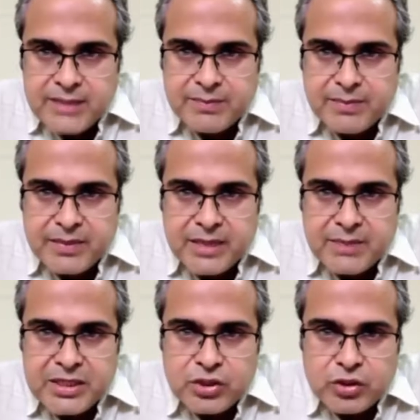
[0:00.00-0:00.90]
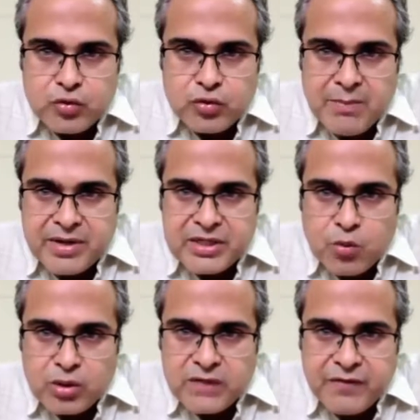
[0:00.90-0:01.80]
that means your screw diameter is
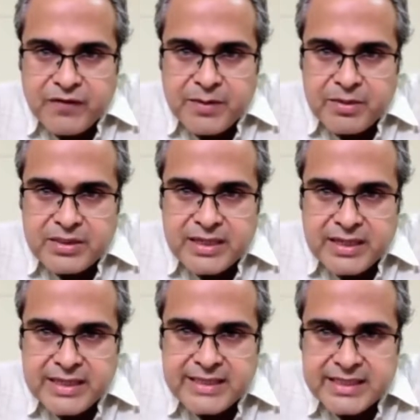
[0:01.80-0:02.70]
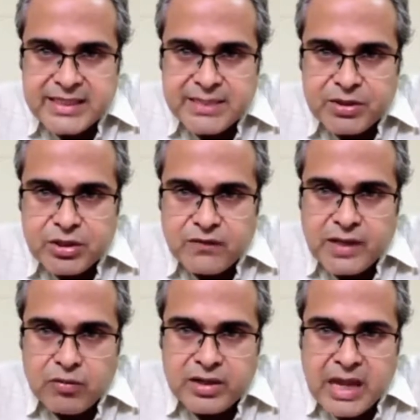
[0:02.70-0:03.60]
more than 50%, at least 60% of
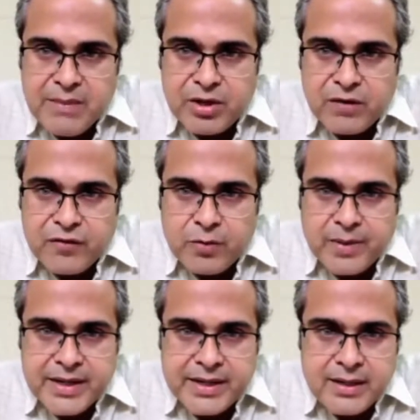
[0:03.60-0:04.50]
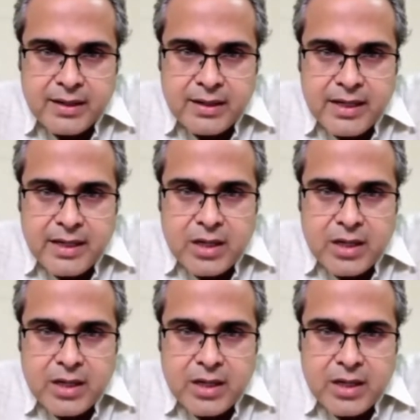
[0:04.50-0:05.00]
the outer diameter of your pedicle,